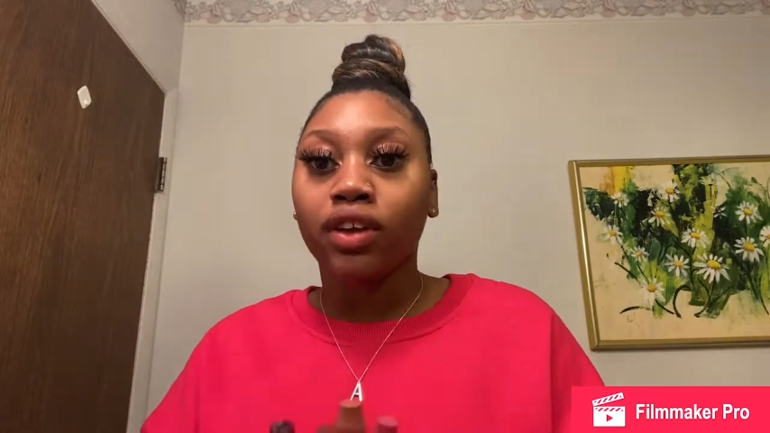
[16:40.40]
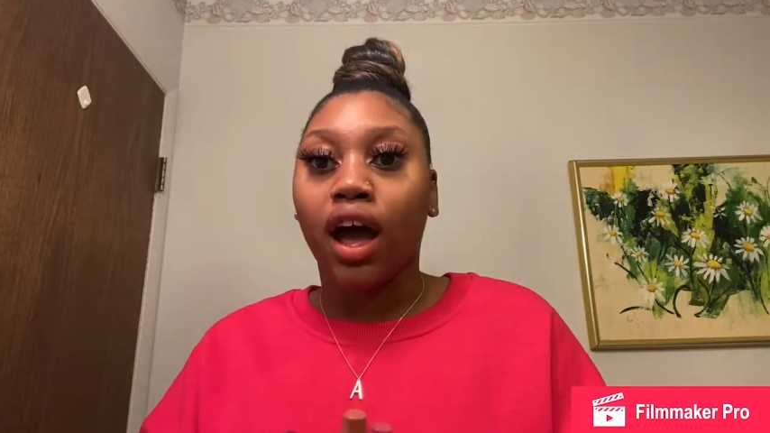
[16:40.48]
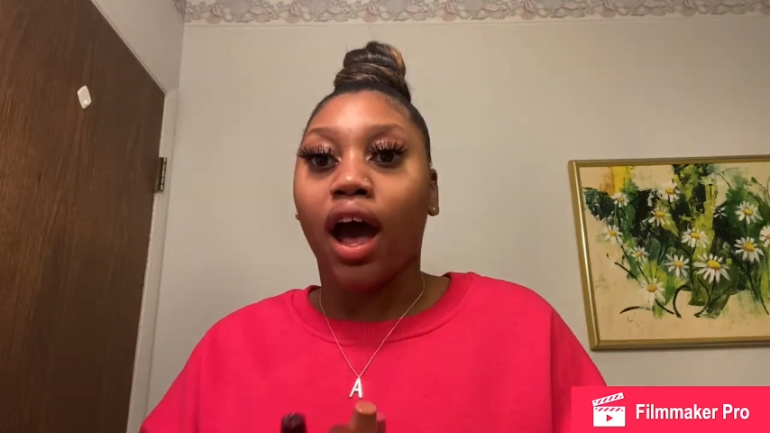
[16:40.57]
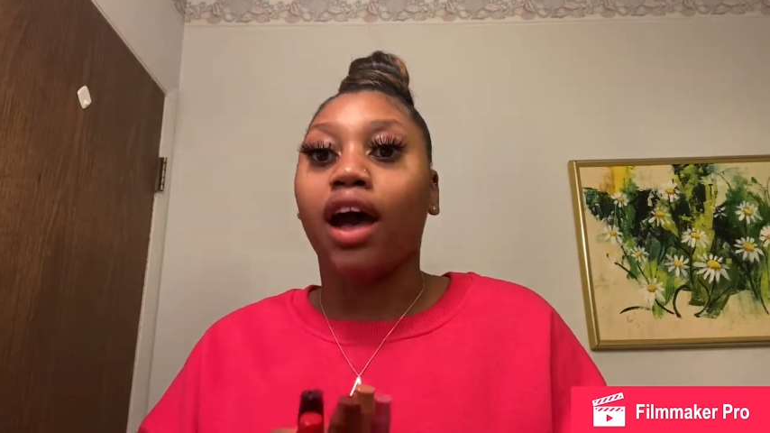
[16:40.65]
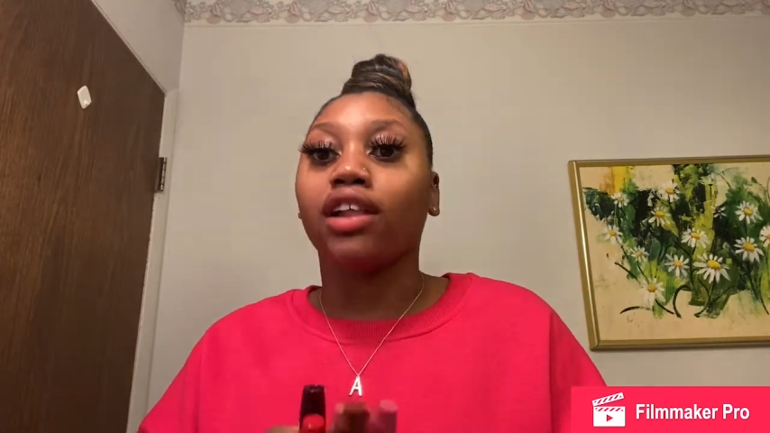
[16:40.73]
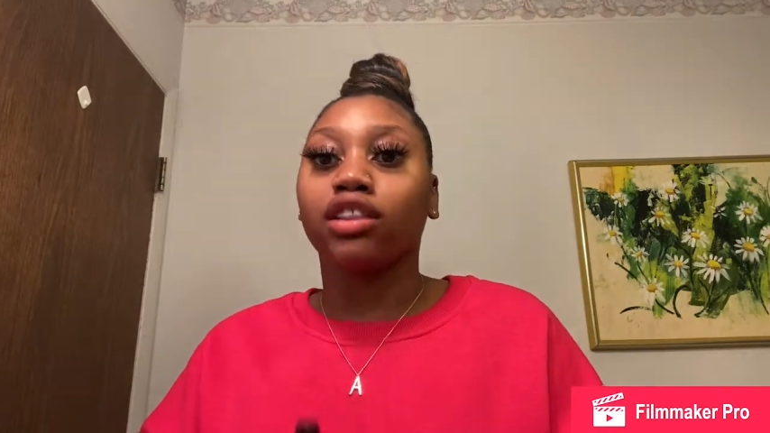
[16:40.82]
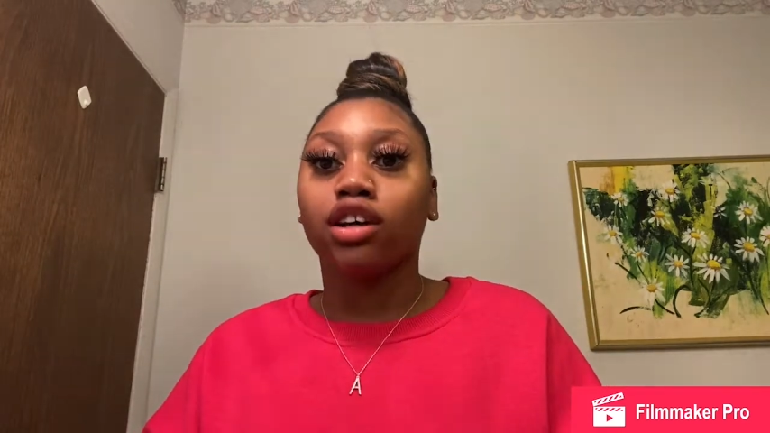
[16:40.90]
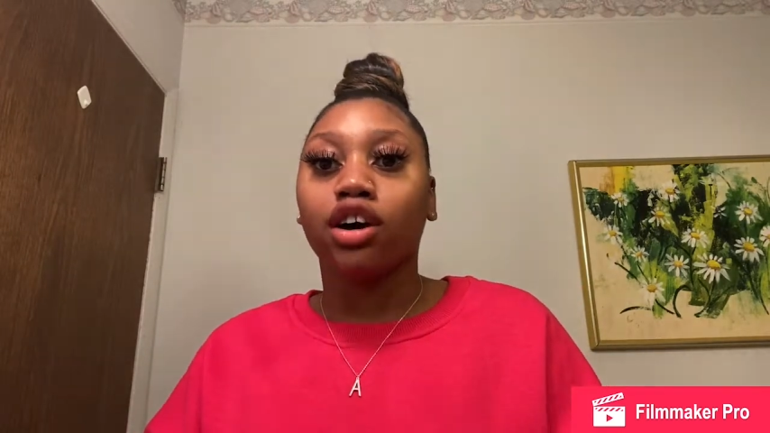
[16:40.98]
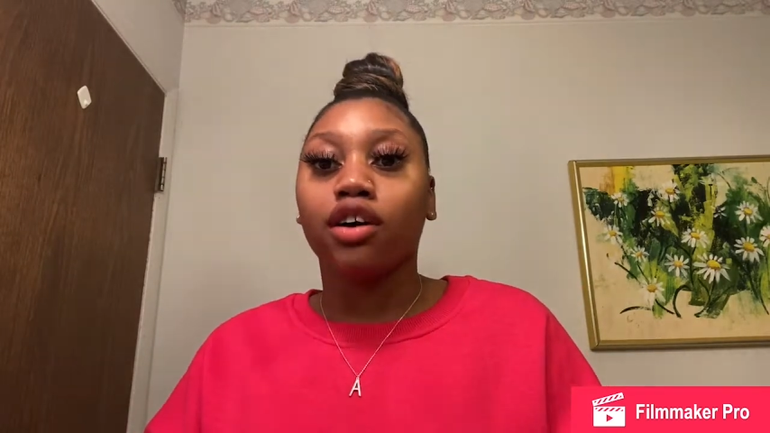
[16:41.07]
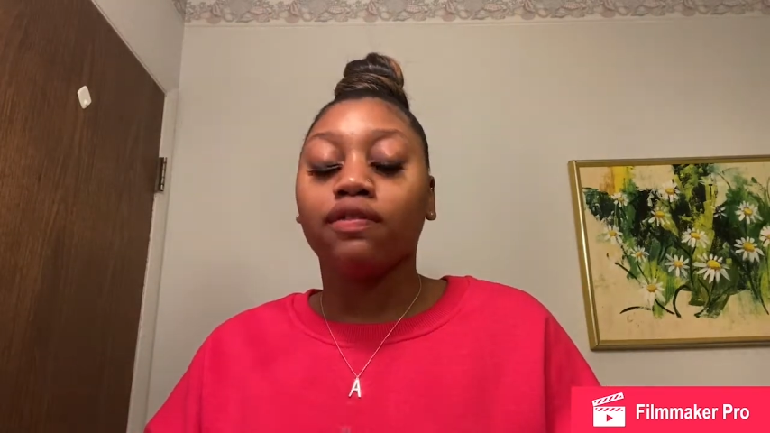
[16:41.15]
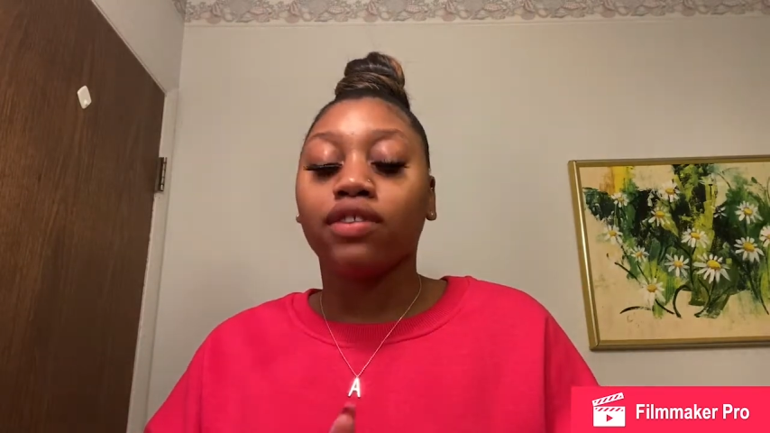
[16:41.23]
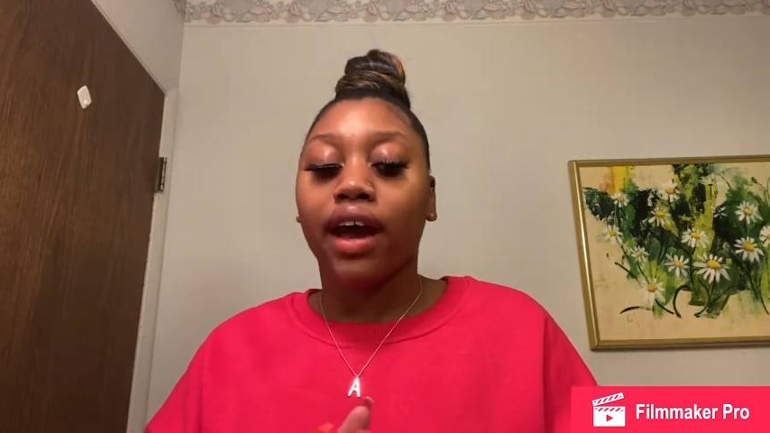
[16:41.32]
I
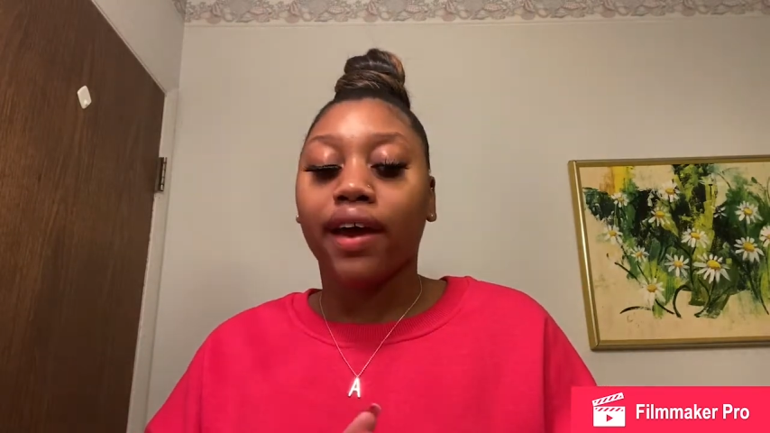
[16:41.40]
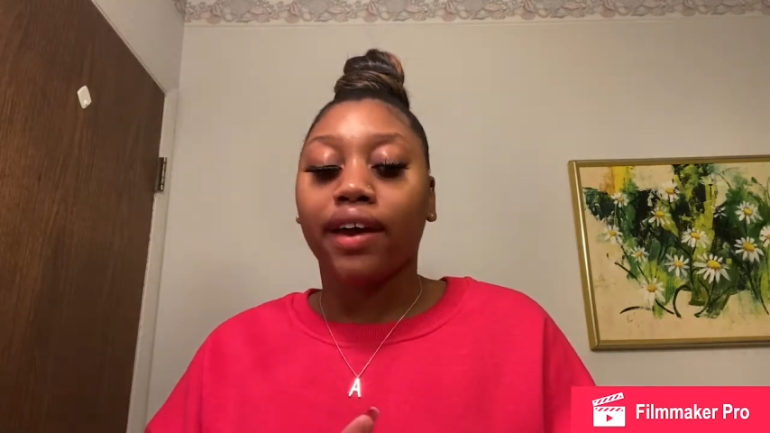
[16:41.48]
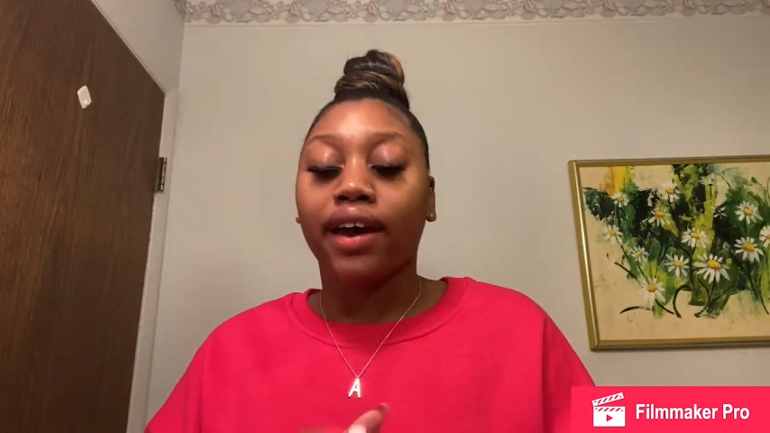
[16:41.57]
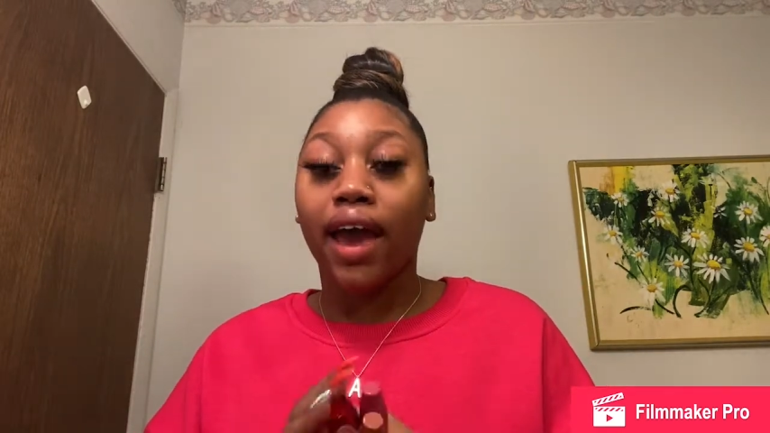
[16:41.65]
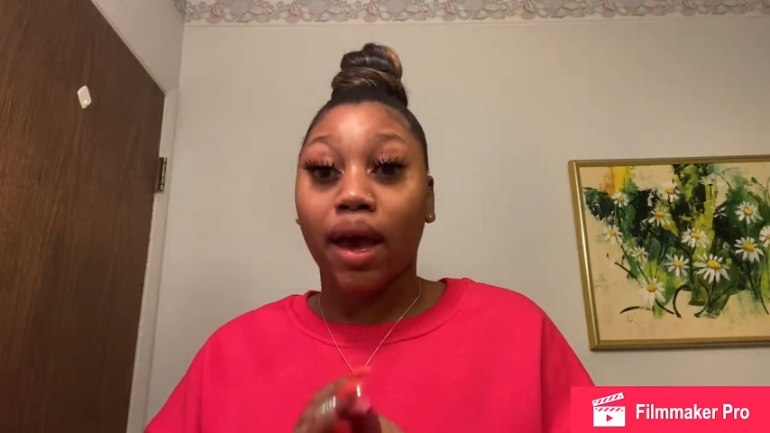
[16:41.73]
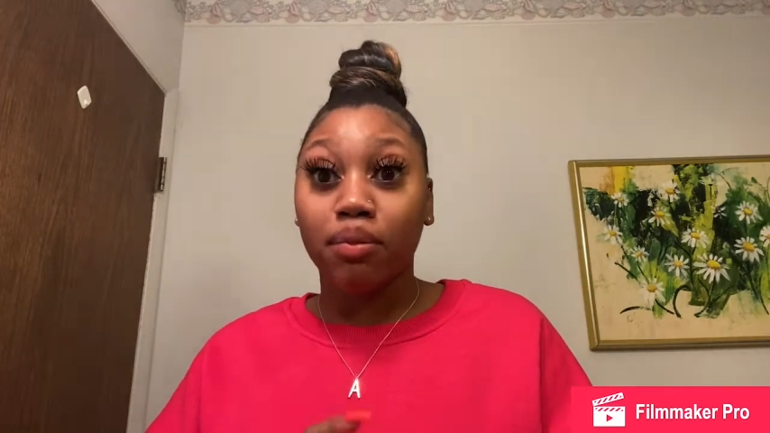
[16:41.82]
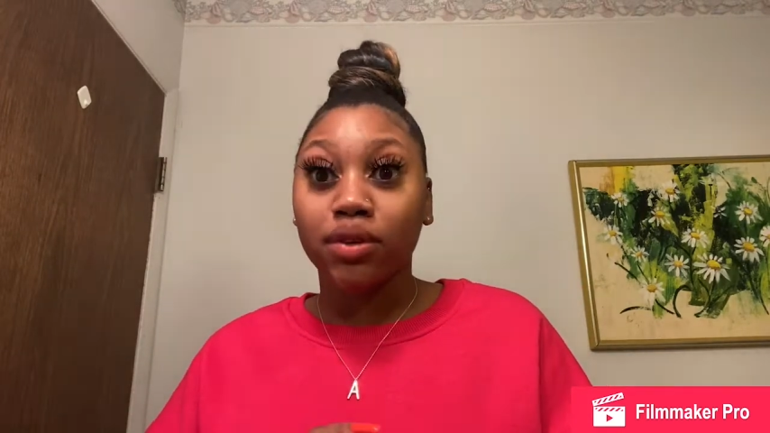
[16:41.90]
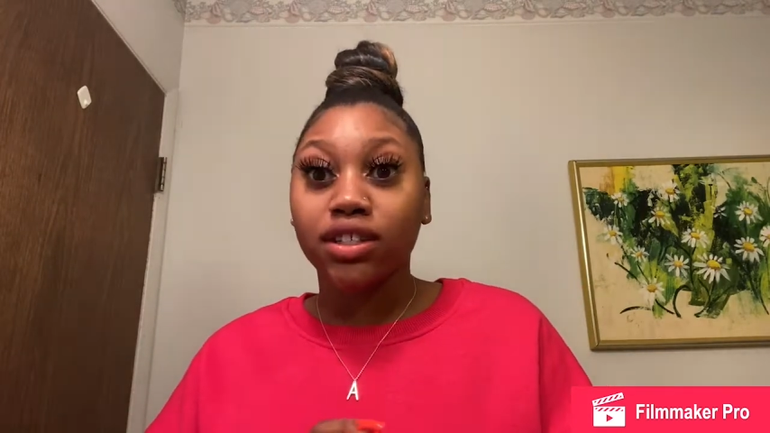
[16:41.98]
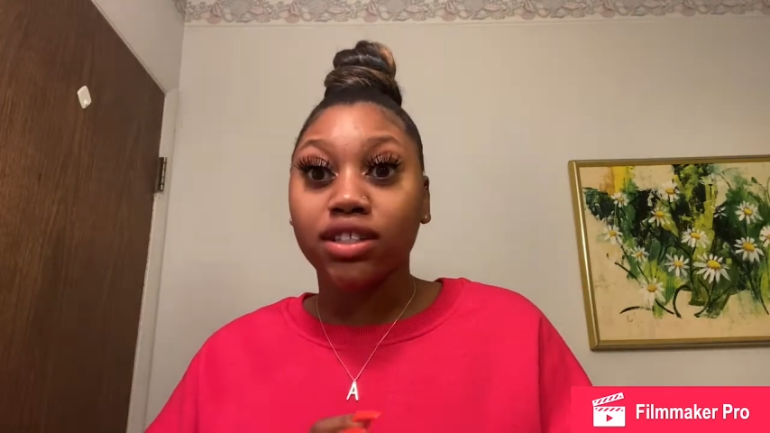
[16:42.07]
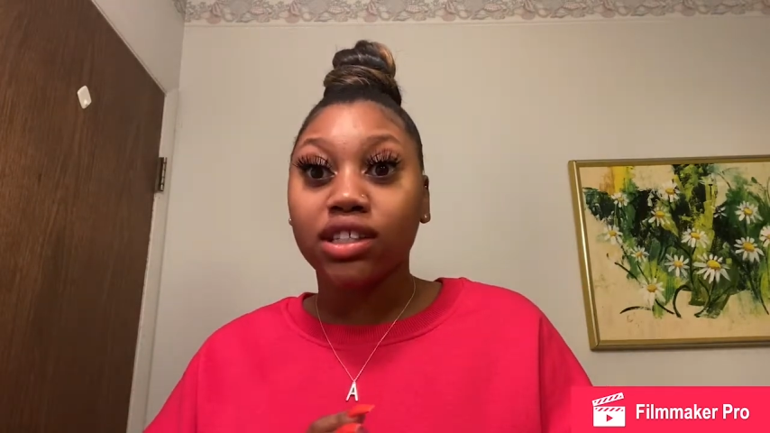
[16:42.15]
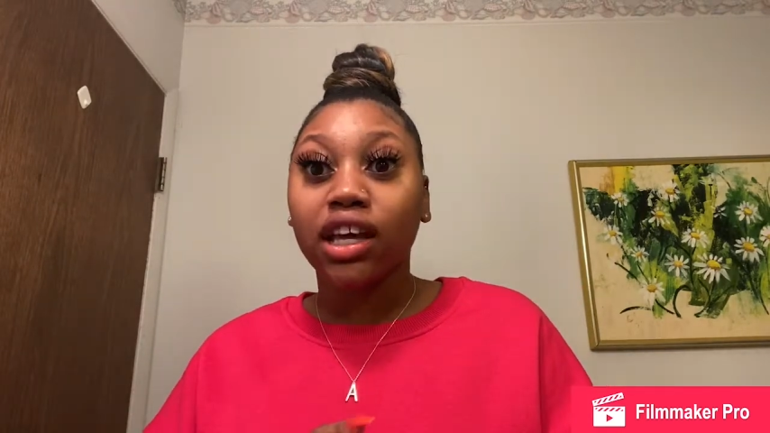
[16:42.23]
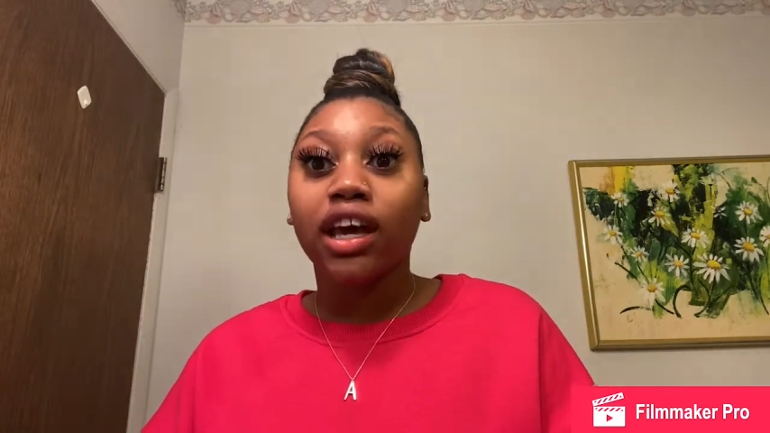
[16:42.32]
love like
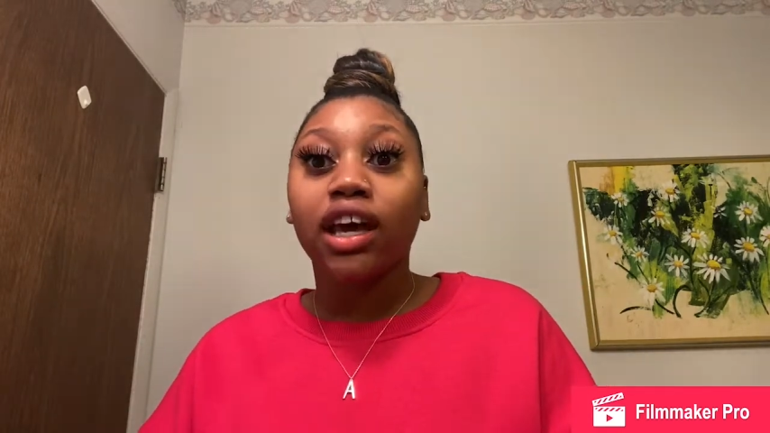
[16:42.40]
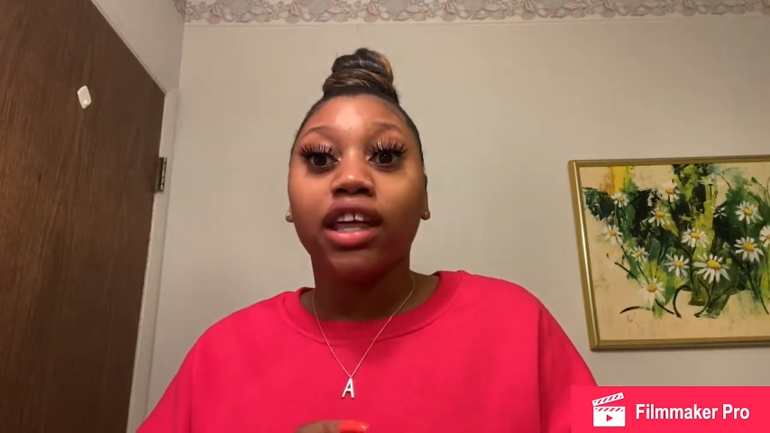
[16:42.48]
Kappas.